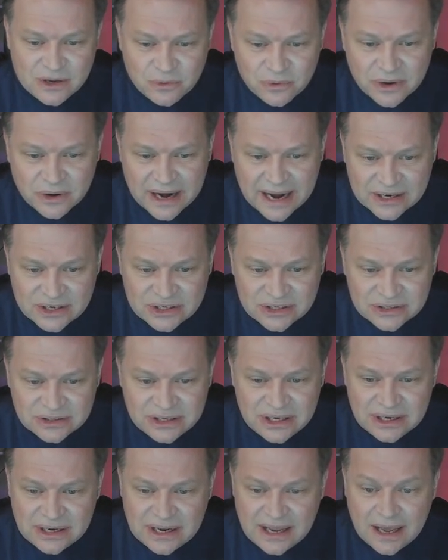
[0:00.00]
We're actually
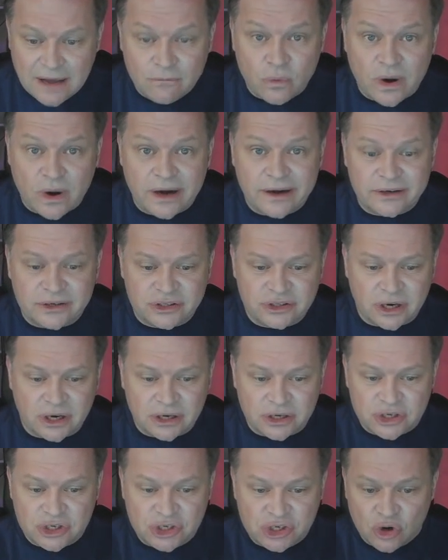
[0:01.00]
going to have
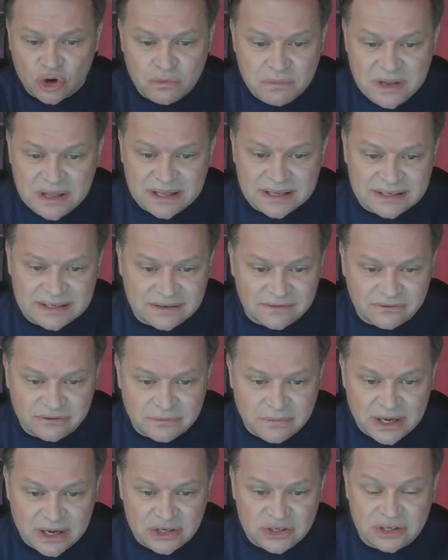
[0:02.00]
Wireshark show me this
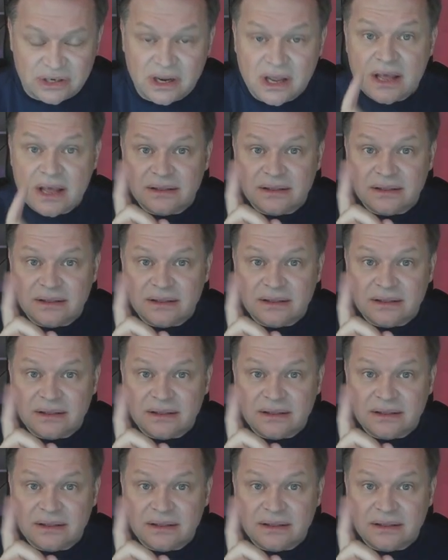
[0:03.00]
information.